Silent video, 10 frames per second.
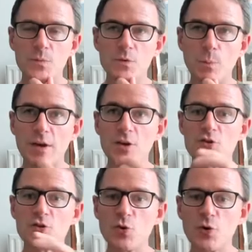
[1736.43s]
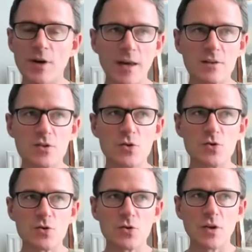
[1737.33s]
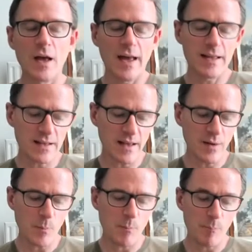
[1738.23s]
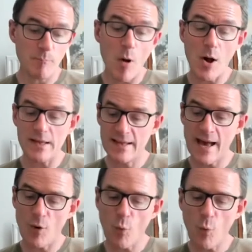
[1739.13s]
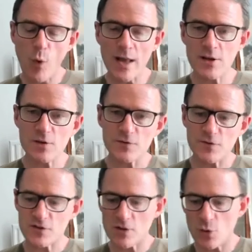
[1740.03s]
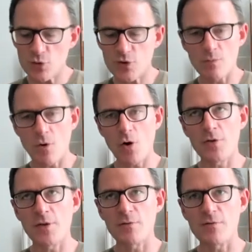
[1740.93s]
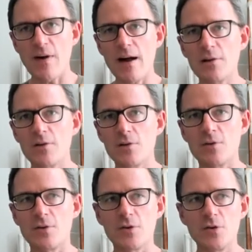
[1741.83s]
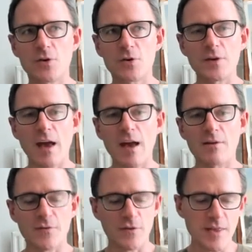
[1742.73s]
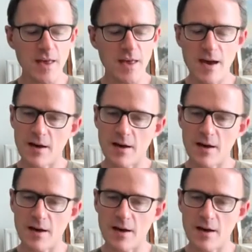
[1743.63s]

Because you're talking to it. Yet when you've sold them on the value that you create for their